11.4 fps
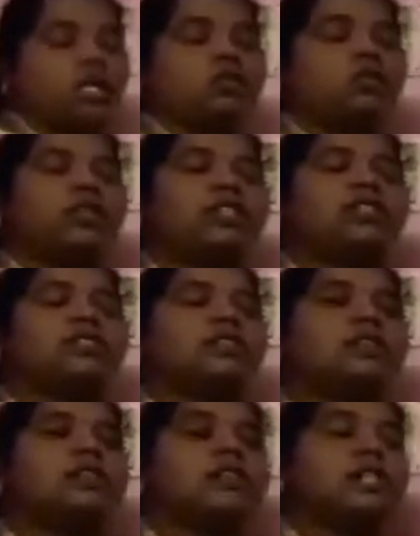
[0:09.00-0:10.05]
So, in this
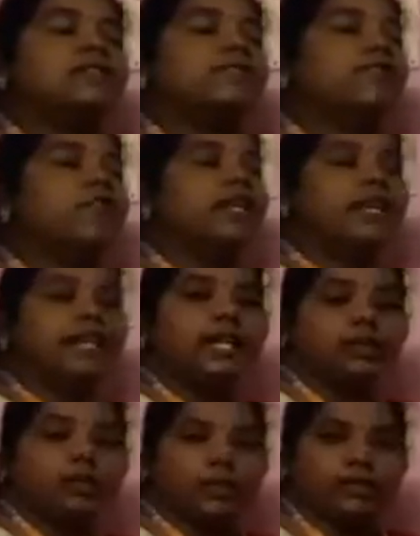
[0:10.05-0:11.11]
lesson, it is fully
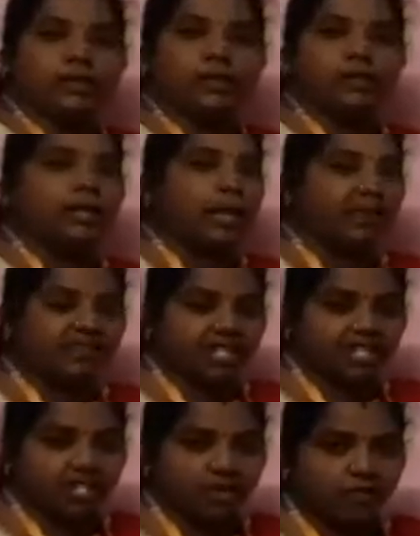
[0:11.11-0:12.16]
deal with the
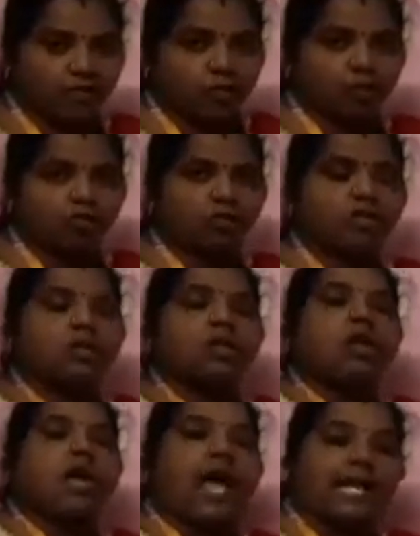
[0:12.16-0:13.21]
gravitational force,
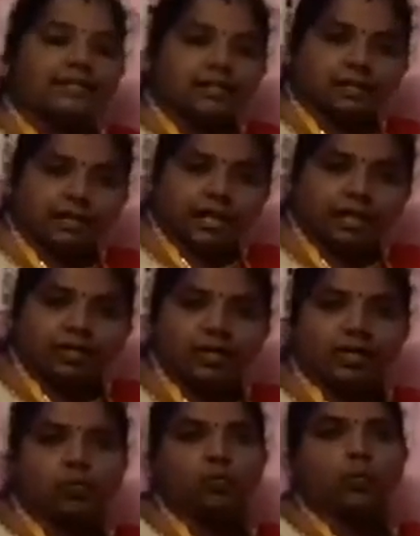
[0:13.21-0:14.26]

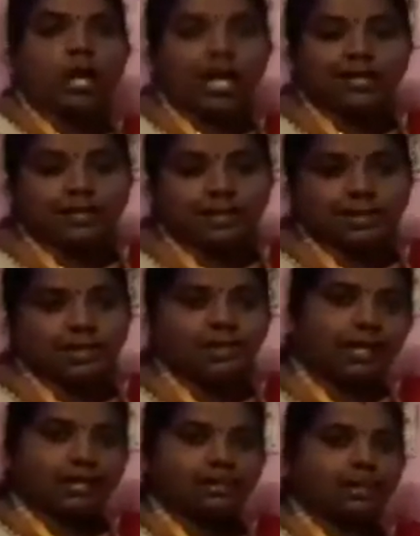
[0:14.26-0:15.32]
acceleration, velocity,
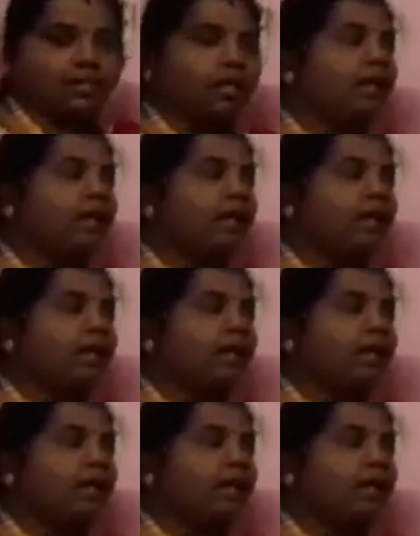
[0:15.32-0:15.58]
like that.